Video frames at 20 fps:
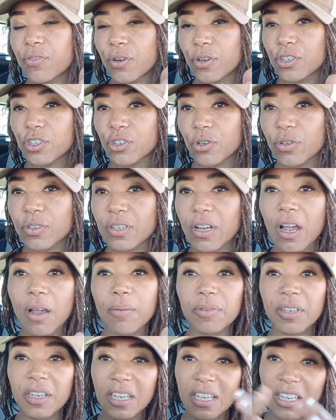for a short
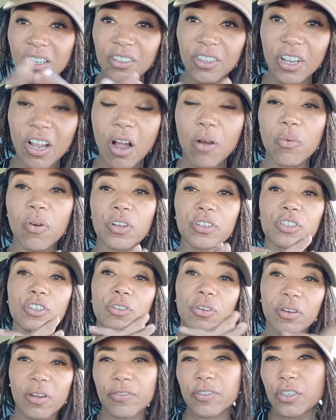time to heal the gut wall so you
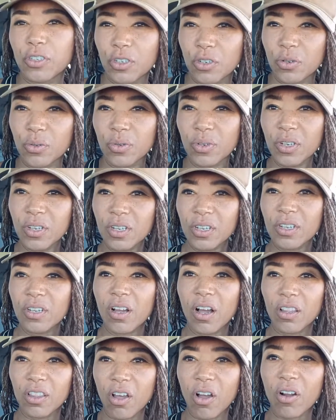don't have to do
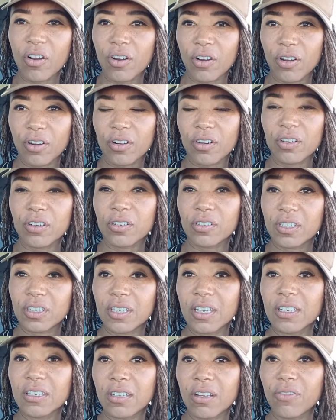a longer
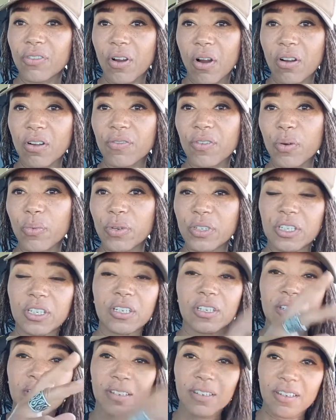stint of carnivore,
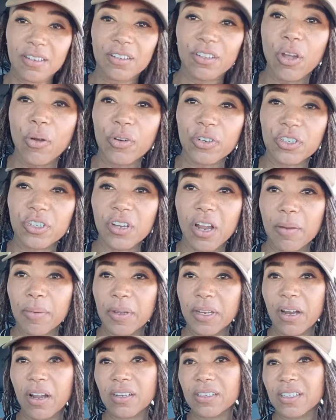which lowers your
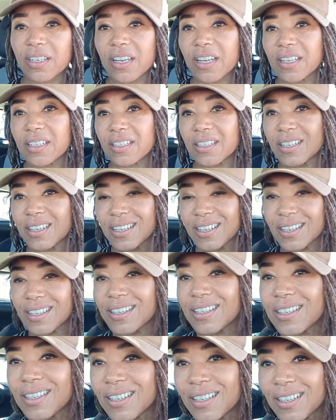diamine oxidase.
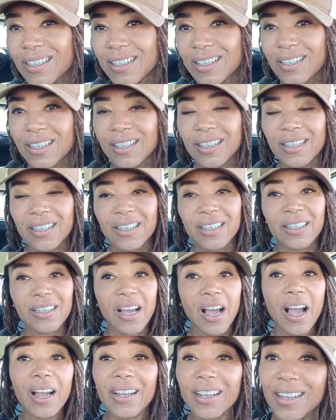
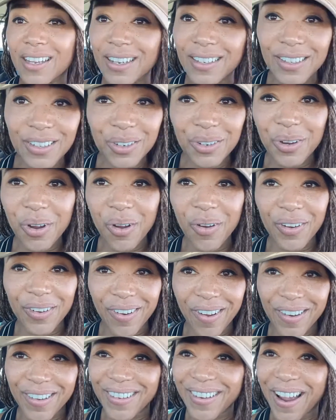I could keep you going
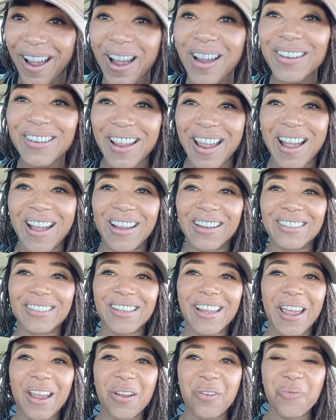on and on, guys,
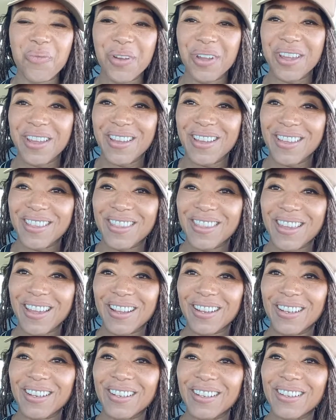like with
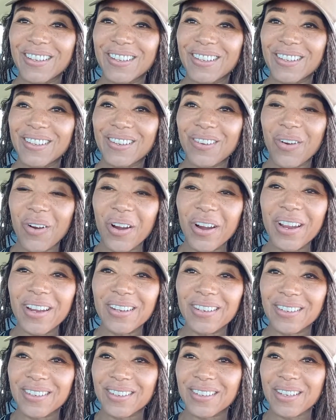the
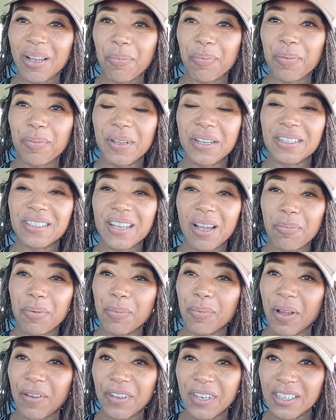organ supplements, how
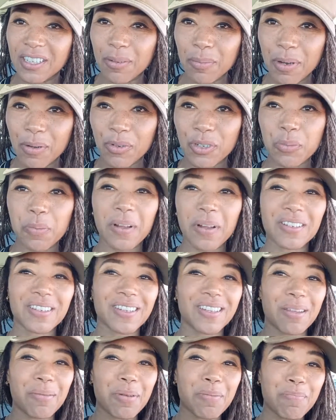people have histamine response to
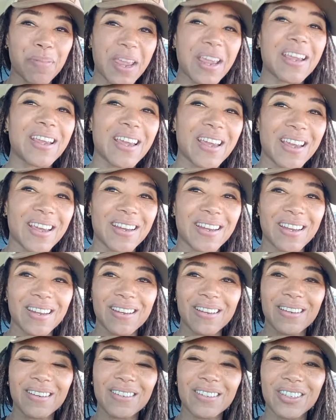them, and bacon
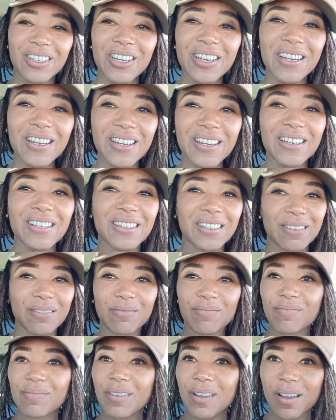and cheese and
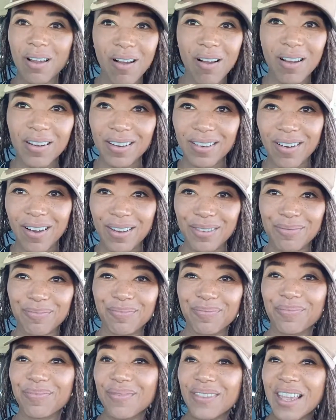on and on.
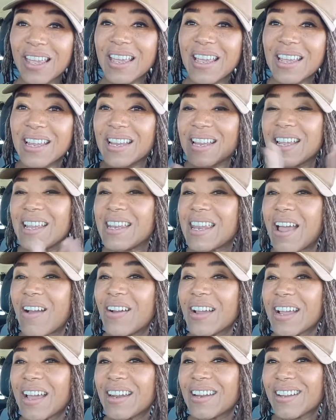Now
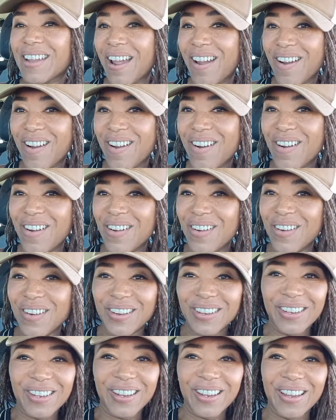I got to go.
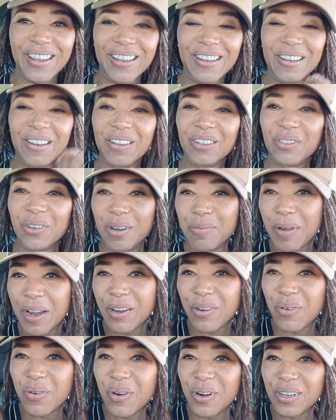You can join my
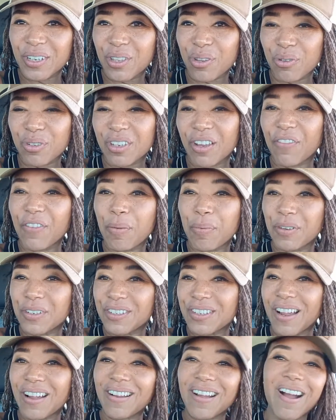course through
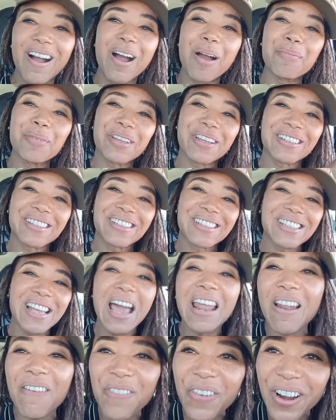stephanieperson.com. You can
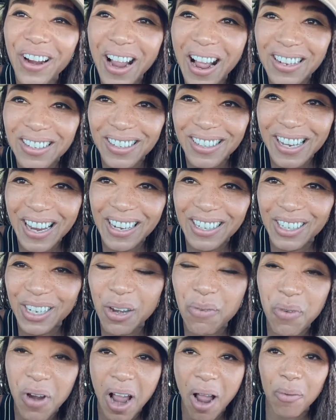sign up for a
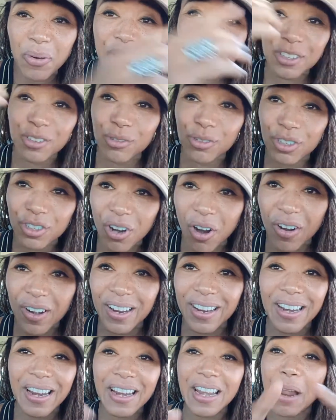consultation where I will get you
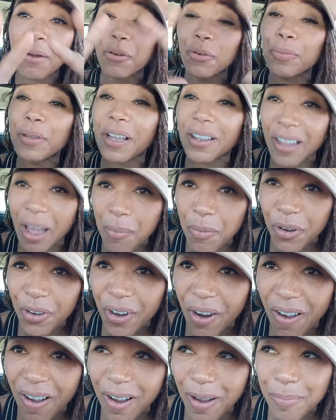started and I will be a lot more
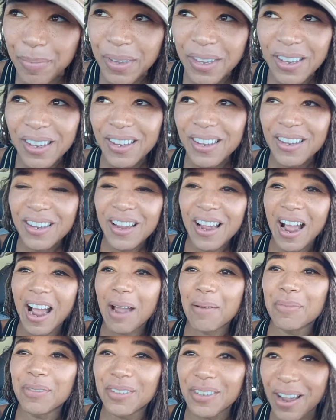calm.
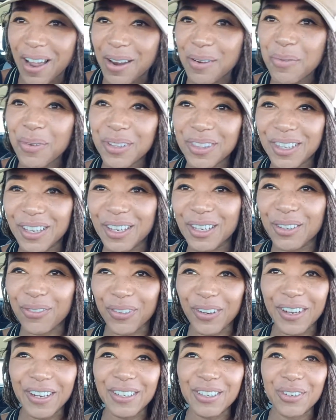I'm done with these
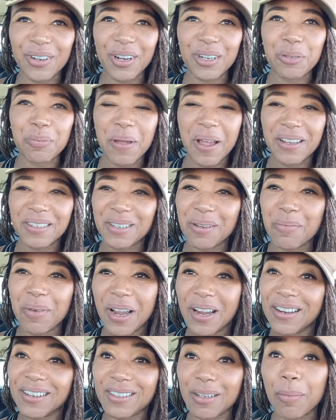freaking trucks passing
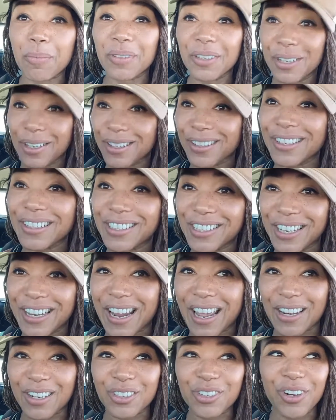by because I'm legit
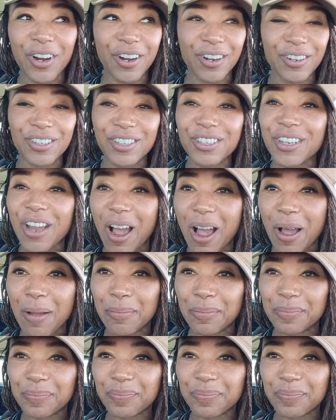out of trucker stop.